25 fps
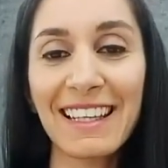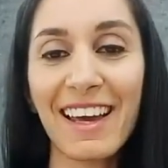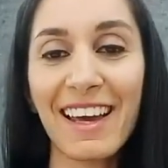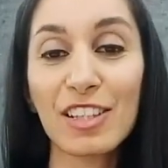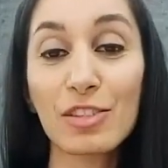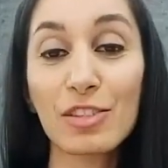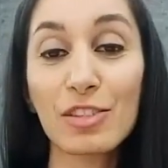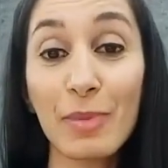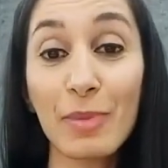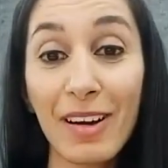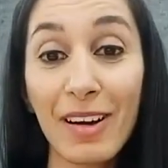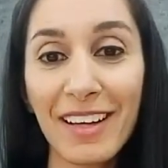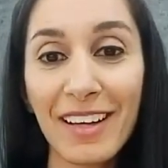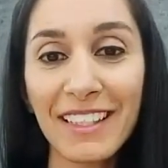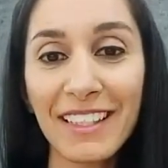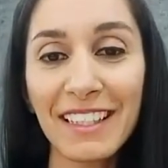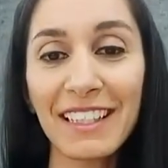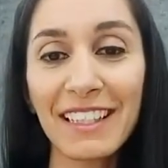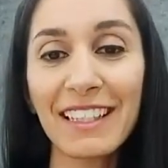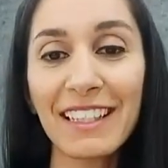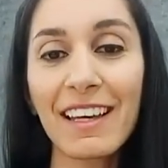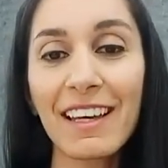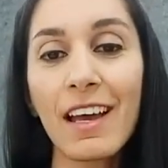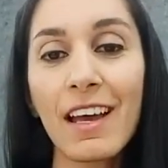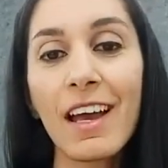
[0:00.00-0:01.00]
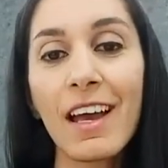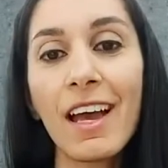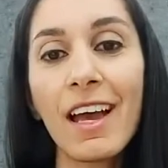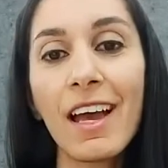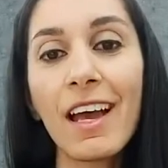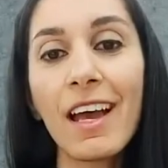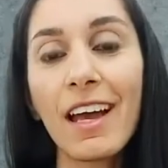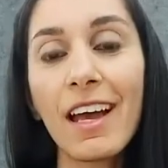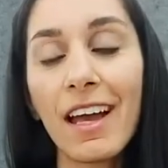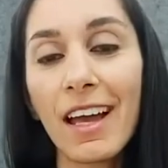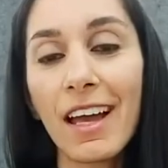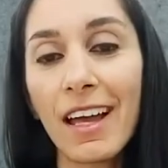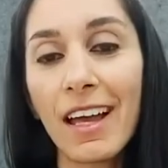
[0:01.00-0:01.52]
and buying,
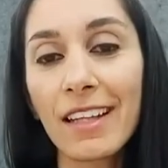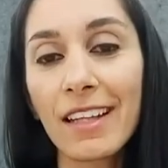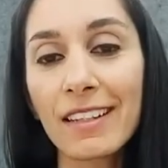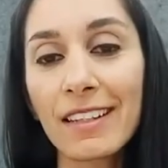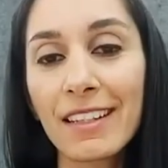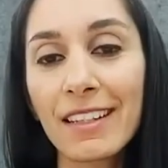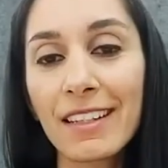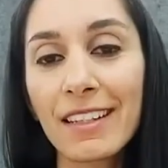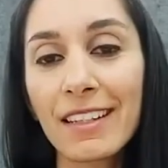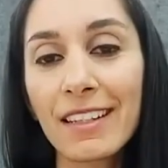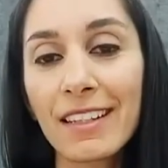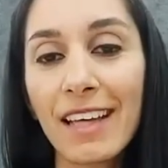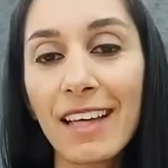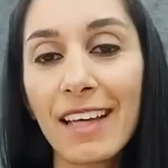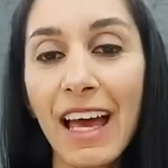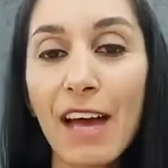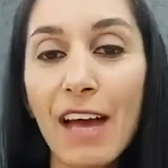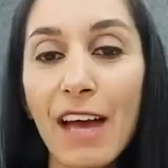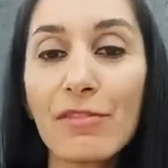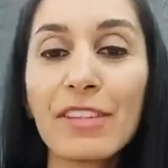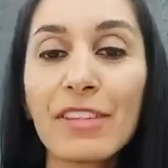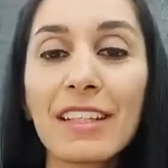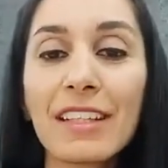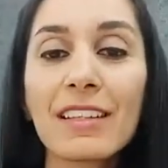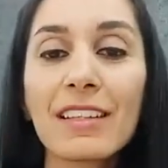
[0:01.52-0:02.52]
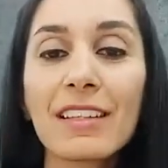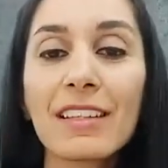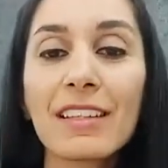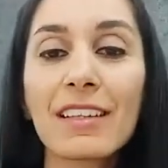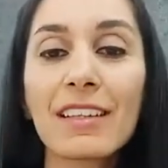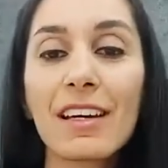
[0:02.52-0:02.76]
and having